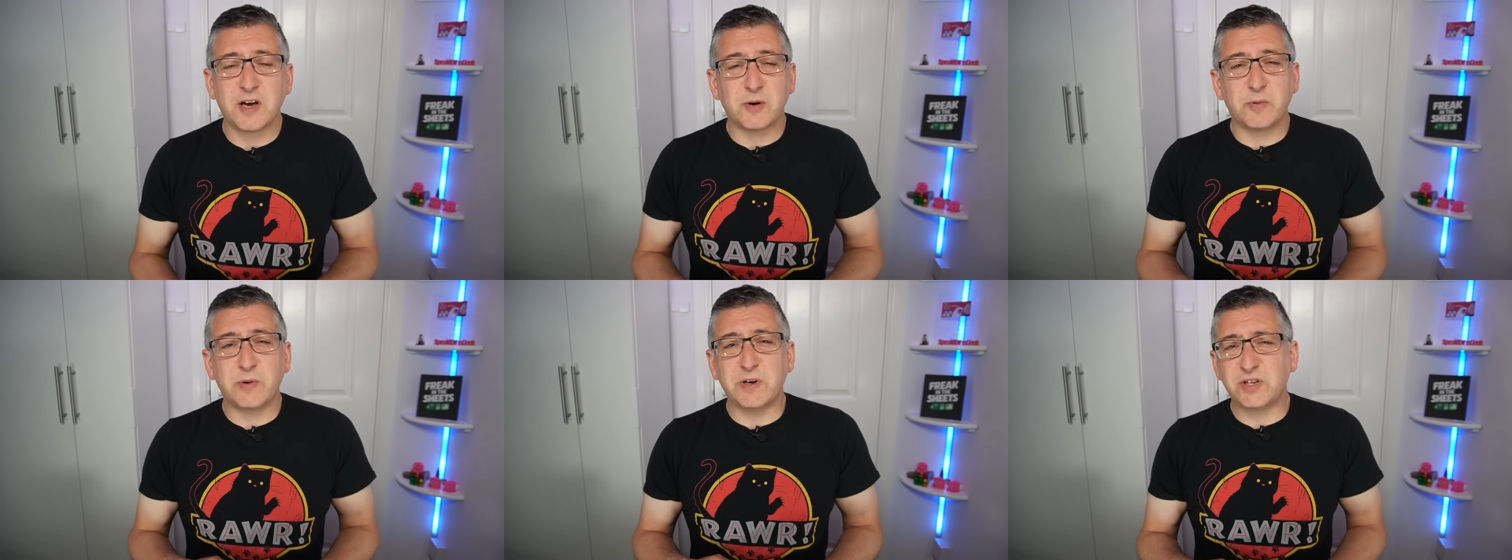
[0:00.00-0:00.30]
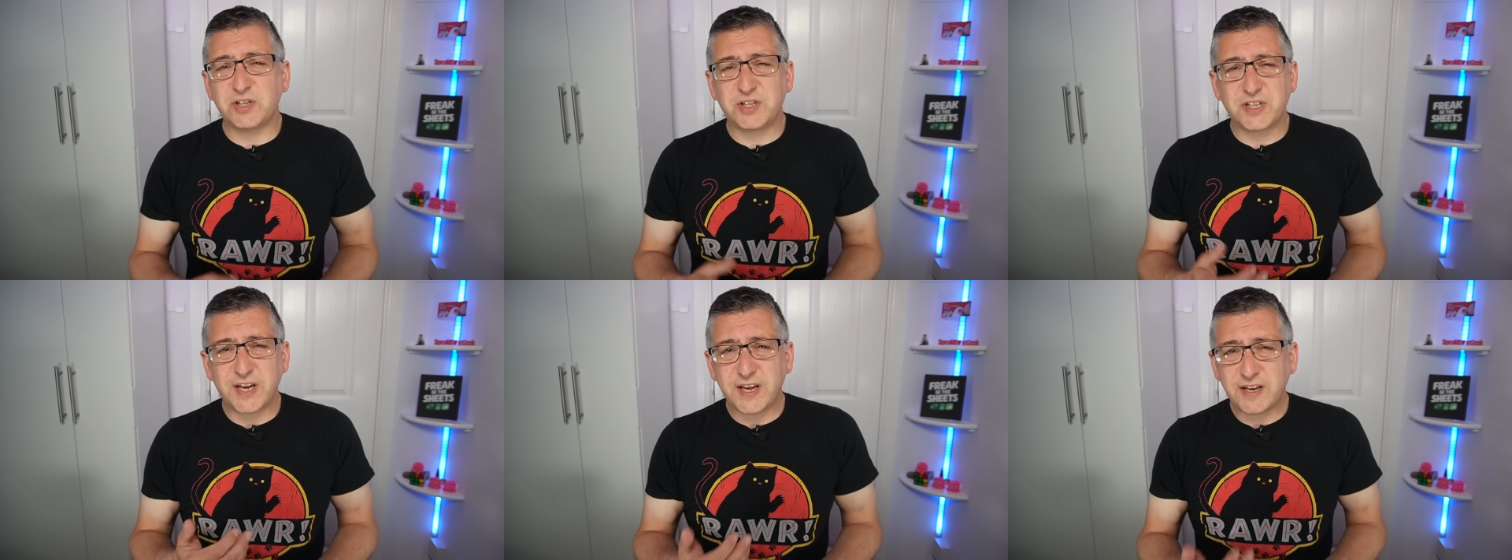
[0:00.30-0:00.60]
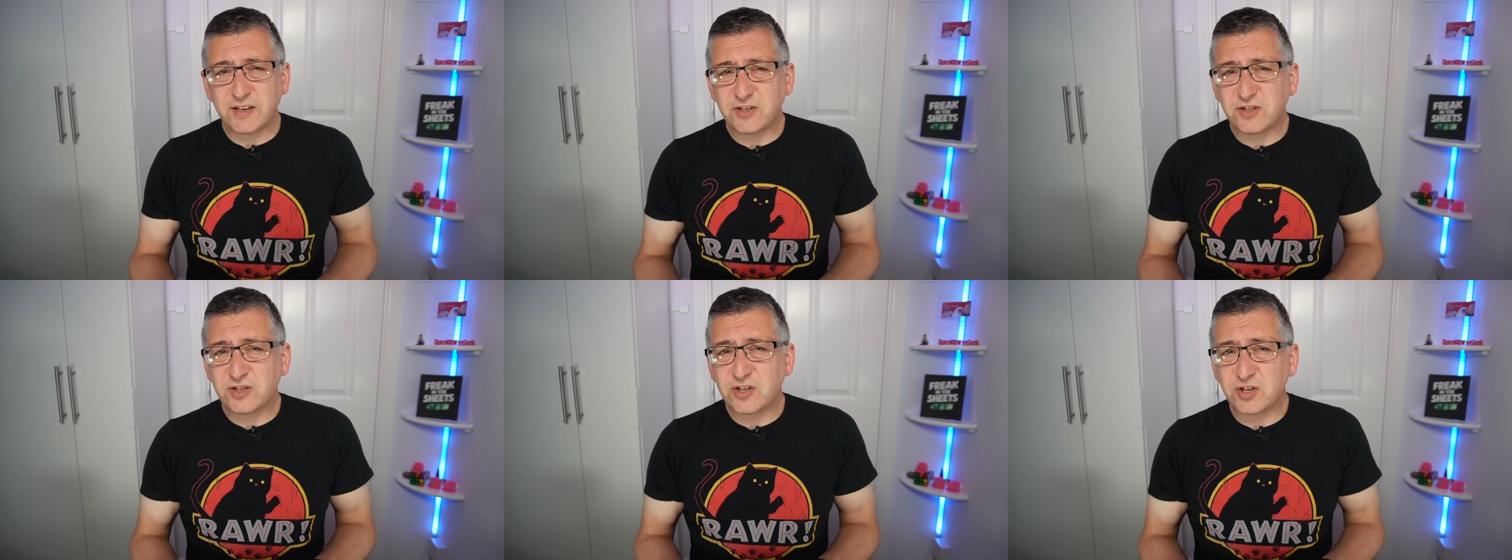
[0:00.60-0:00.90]
which
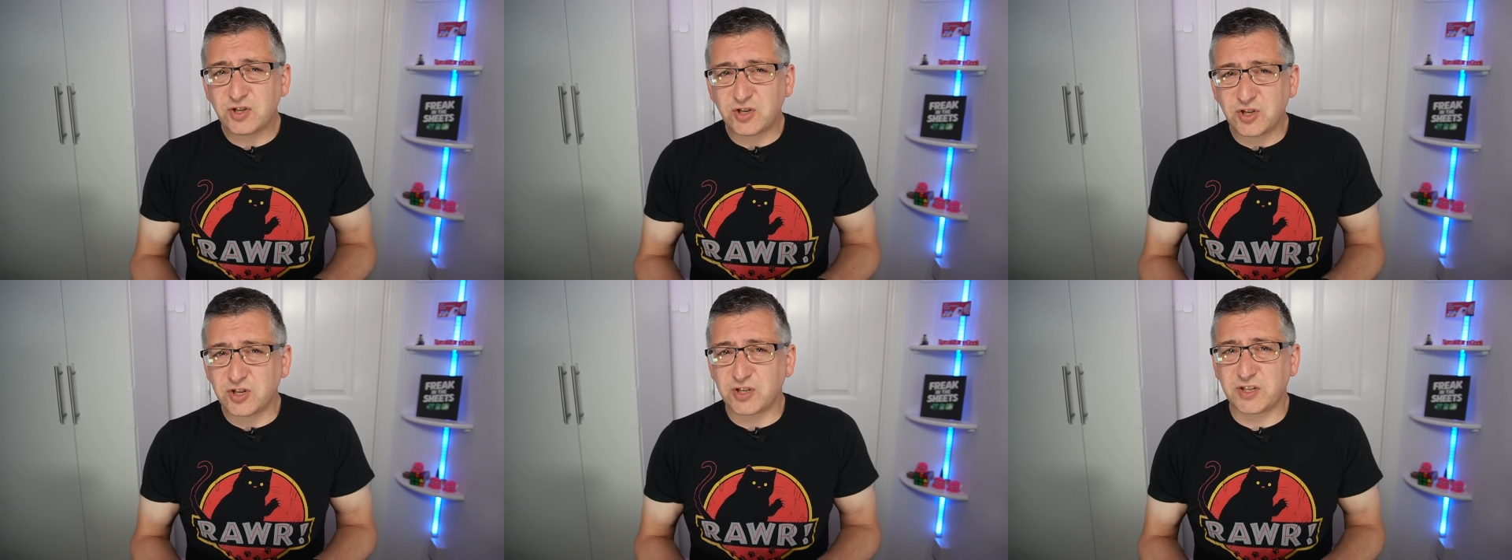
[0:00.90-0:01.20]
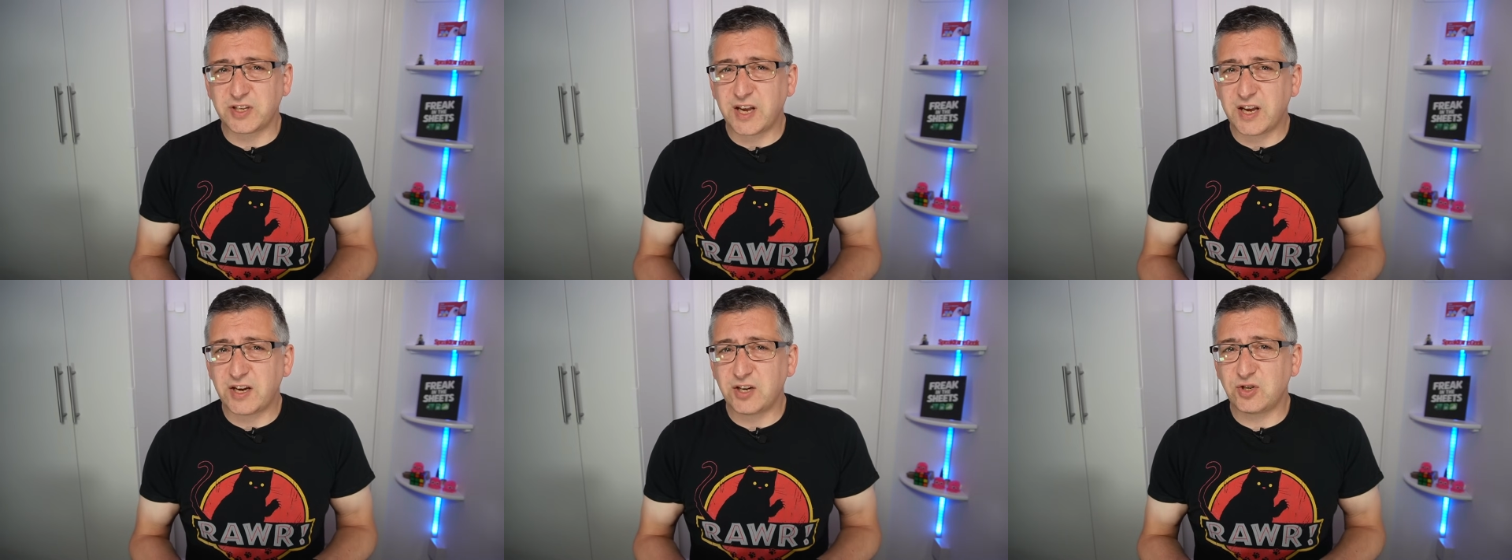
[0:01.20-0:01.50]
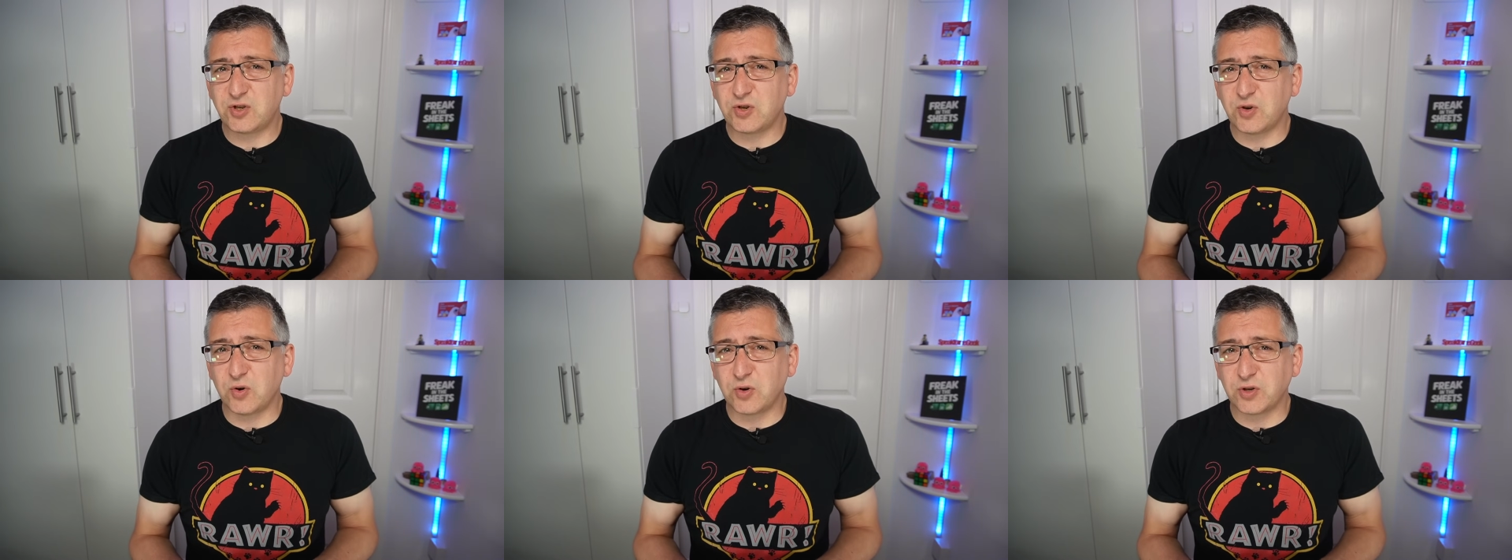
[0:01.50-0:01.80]
tends to just get
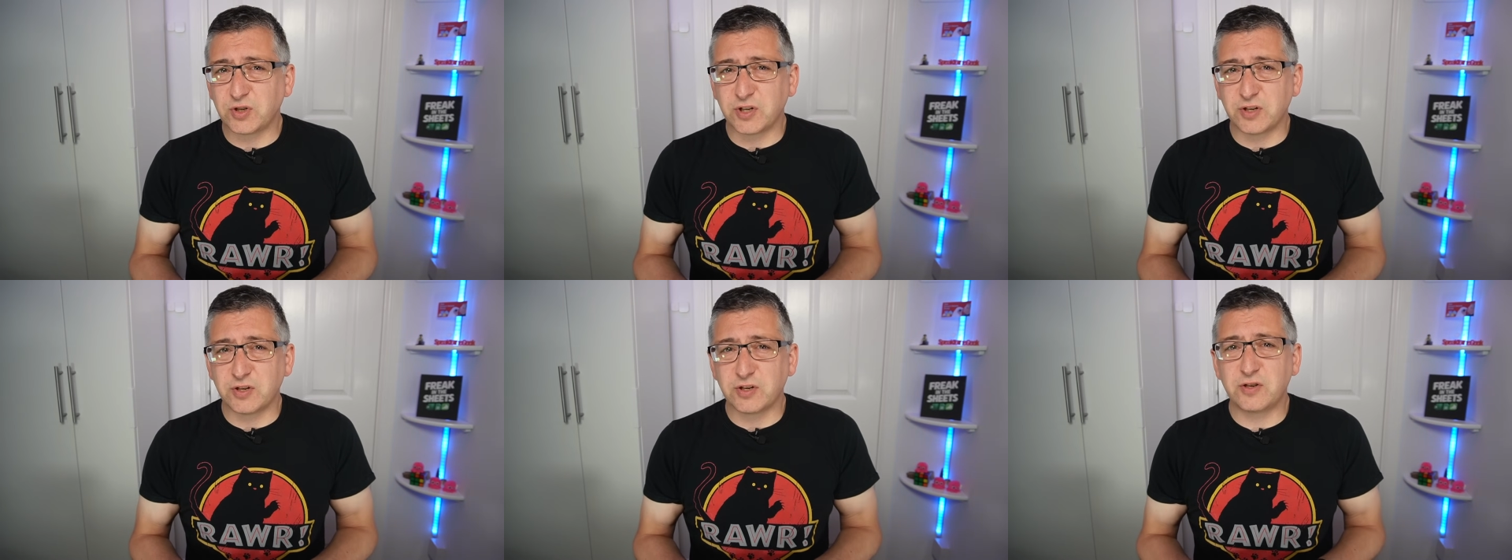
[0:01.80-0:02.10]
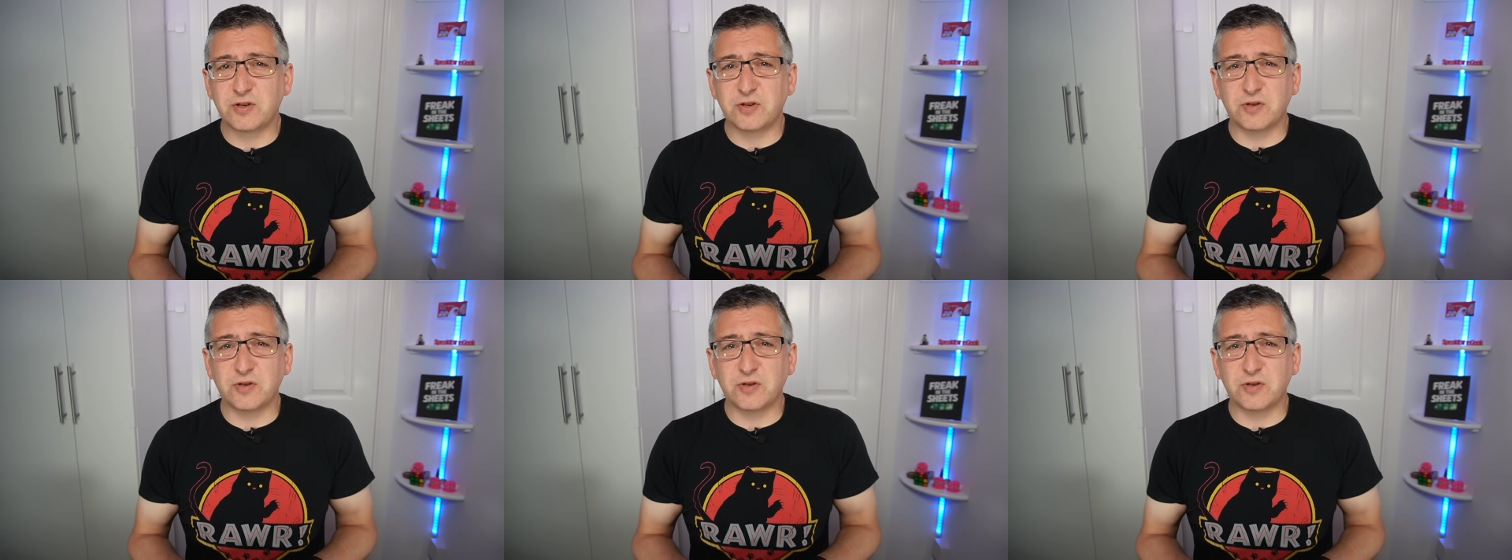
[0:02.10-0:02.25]
shortened